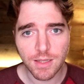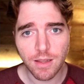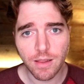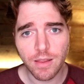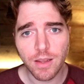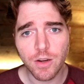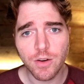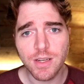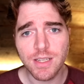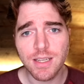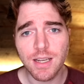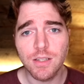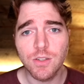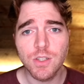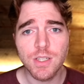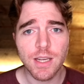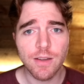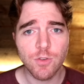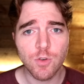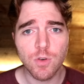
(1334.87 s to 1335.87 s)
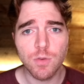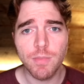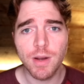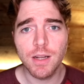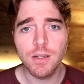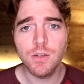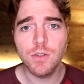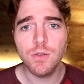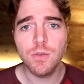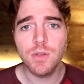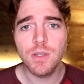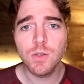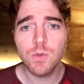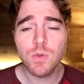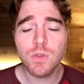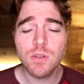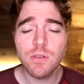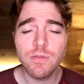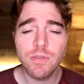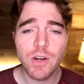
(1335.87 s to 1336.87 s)
the theories, I just have to remind you, this
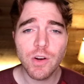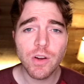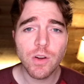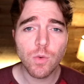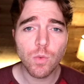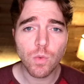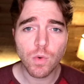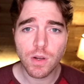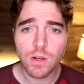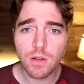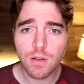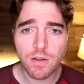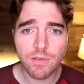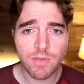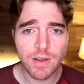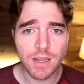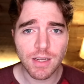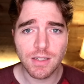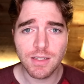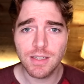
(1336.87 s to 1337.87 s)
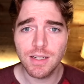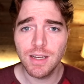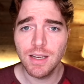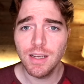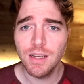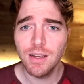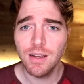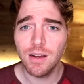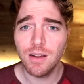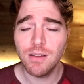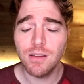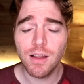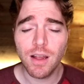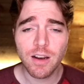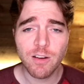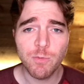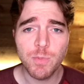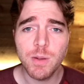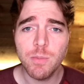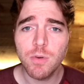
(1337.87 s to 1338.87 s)
was a very real event. A
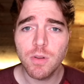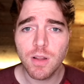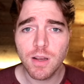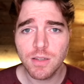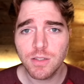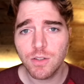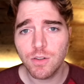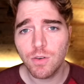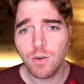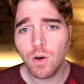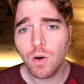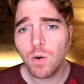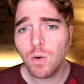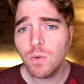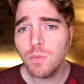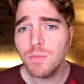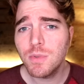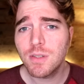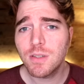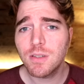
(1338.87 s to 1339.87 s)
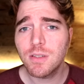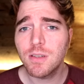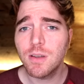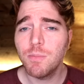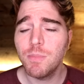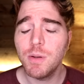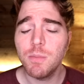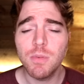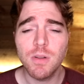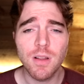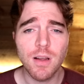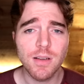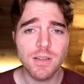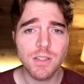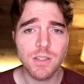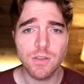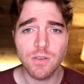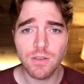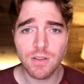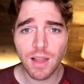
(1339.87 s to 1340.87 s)
lot of people lost their homes, some people
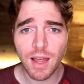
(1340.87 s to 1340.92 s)
lost their